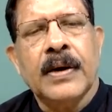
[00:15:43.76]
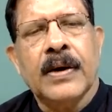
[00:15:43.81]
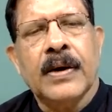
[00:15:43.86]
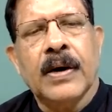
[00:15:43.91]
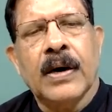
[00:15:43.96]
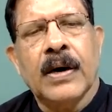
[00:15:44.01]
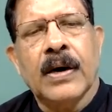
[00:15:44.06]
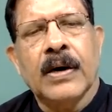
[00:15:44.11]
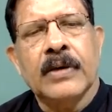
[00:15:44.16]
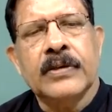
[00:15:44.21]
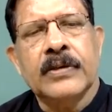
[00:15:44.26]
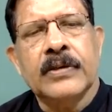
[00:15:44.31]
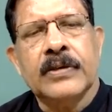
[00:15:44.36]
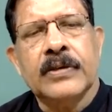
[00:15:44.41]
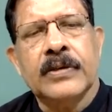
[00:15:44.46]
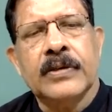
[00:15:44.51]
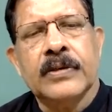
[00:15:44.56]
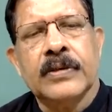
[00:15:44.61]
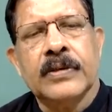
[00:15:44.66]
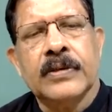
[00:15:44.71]

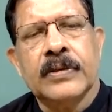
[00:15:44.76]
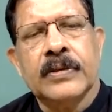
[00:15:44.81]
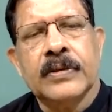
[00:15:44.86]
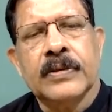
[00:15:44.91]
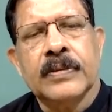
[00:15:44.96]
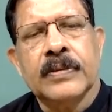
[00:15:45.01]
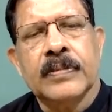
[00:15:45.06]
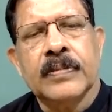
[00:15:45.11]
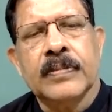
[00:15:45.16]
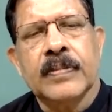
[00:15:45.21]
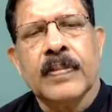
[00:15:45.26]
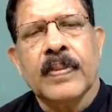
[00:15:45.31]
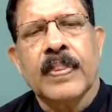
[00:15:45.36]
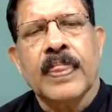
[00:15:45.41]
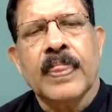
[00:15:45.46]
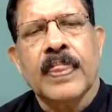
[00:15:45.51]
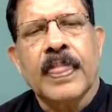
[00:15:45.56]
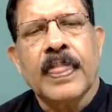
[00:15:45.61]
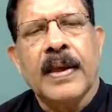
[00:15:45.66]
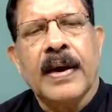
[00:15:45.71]
cos
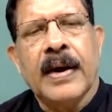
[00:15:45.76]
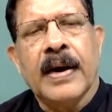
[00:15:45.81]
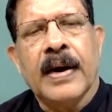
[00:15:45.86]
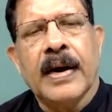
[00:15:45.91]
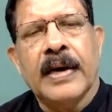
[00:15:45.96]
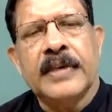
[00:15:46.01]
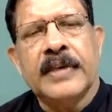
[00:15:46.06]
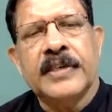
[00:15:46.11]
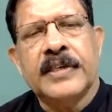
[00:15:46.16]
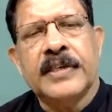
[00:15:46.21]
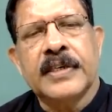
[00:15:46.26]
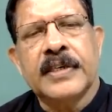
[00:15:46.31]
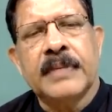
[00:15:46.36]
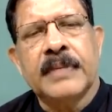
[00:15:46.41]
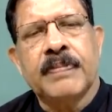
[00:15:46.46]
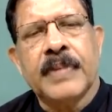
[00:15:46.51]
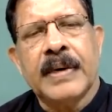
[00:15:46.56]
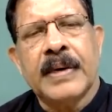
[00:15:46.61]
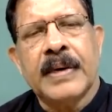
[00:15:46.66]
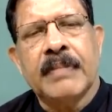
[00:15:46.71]

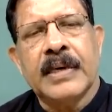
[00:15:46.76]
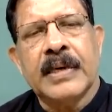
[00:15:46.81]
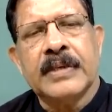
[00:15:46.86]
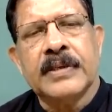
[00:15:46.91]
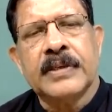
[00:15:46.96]
100 pi by